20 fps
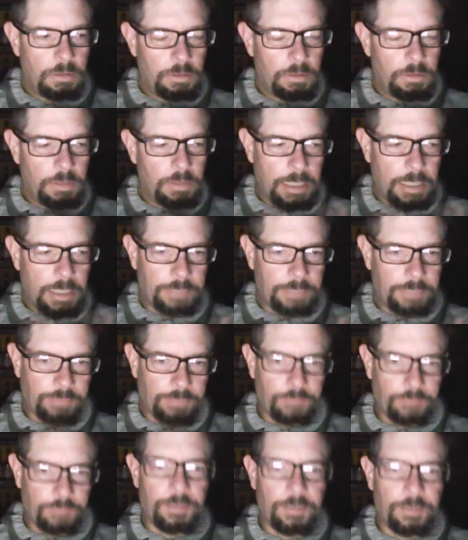I guess
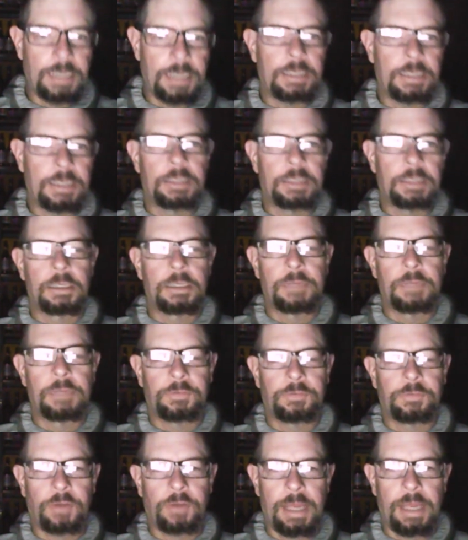that faded and you never
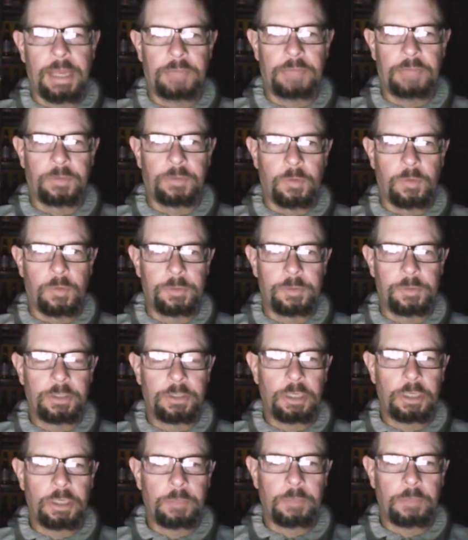saw ads anymore. But you can
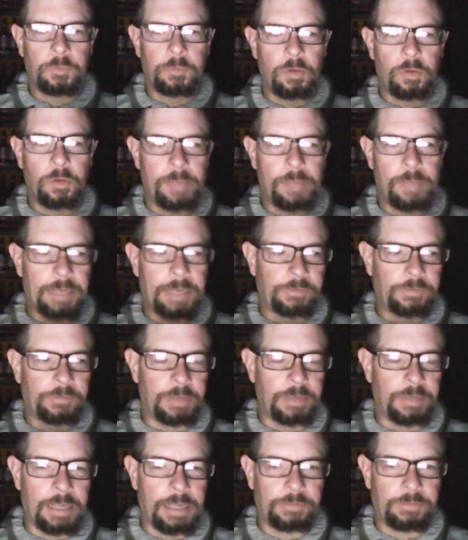look up some old magazine
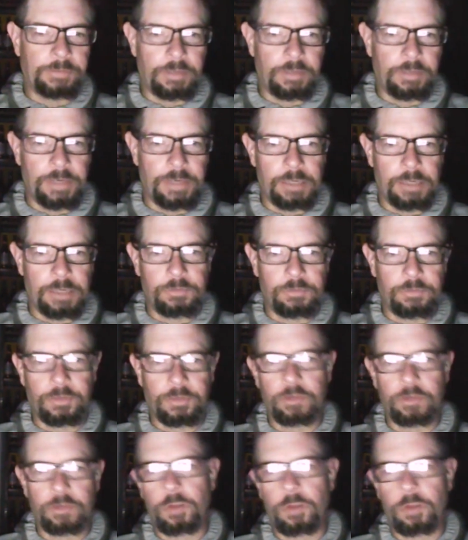ads and they're very
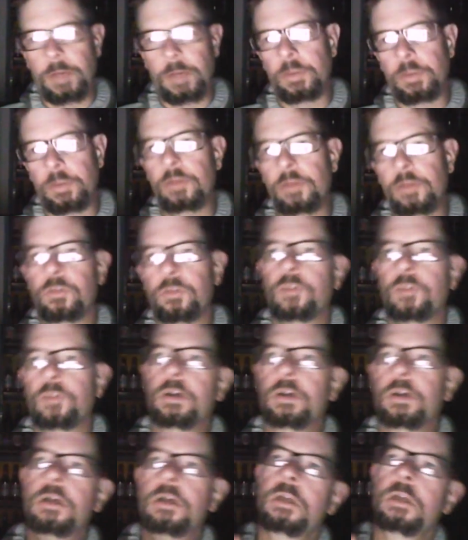interesting talking about we use over
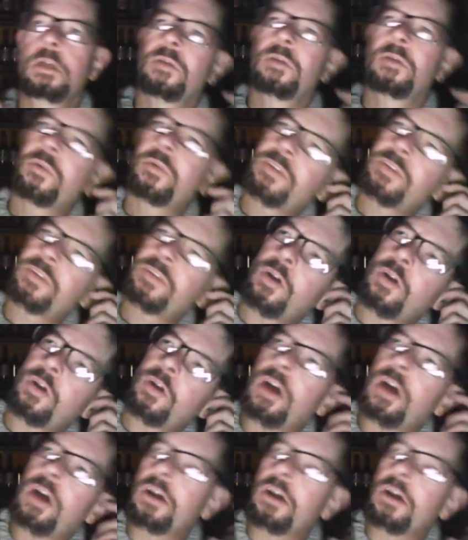a what was it
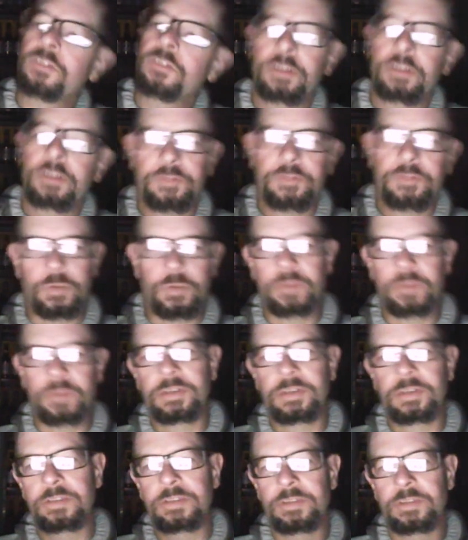over a hundred different
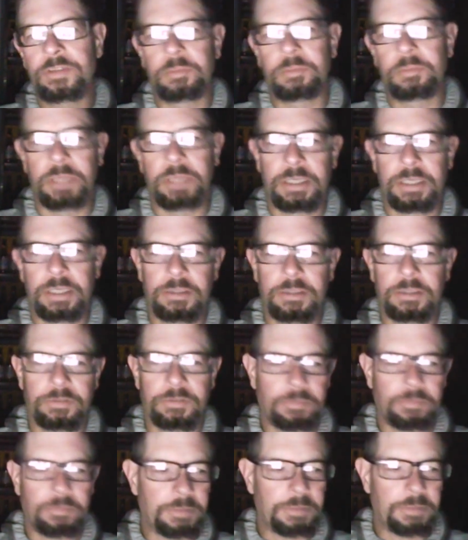whiskeys in the blend or
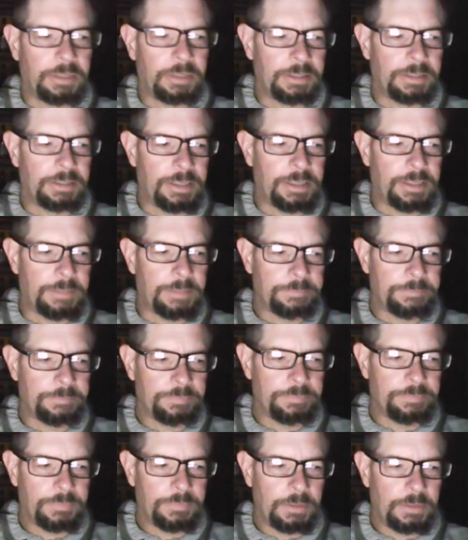something like that.
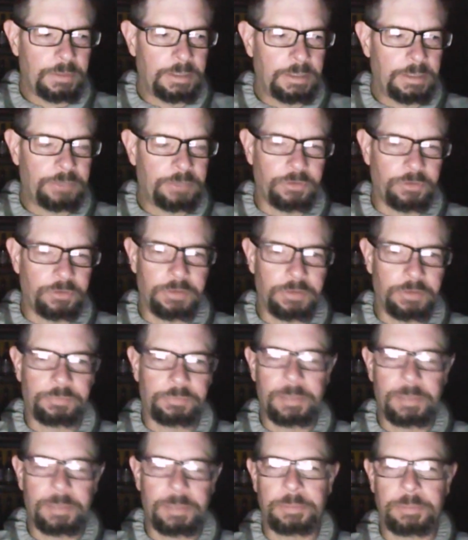And they show
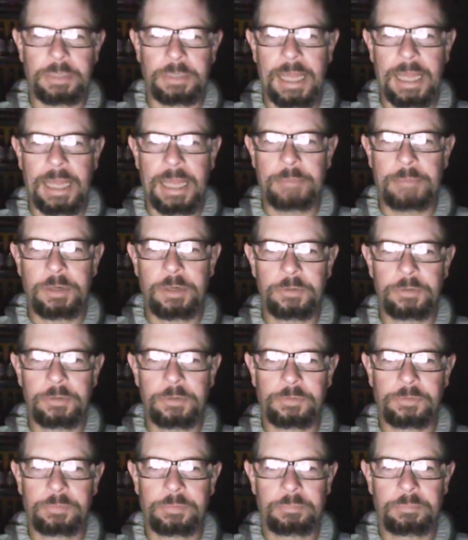these people in lab
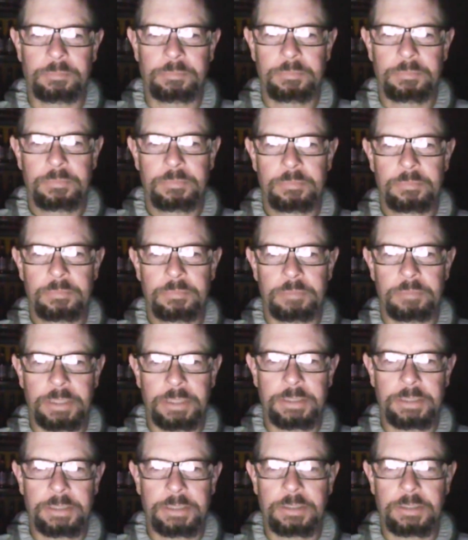coats
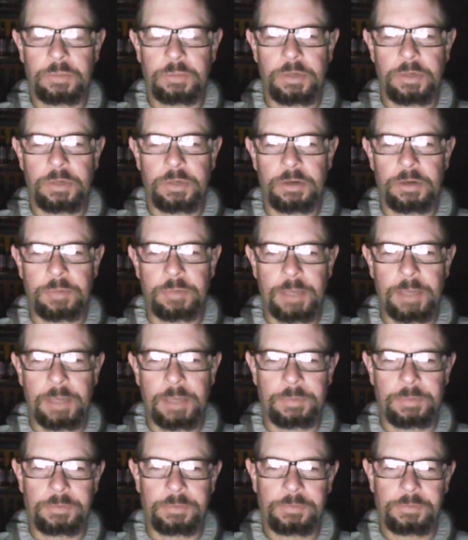blending the 100
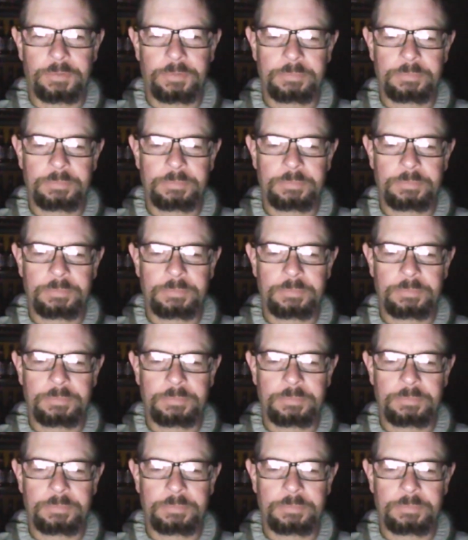pipers.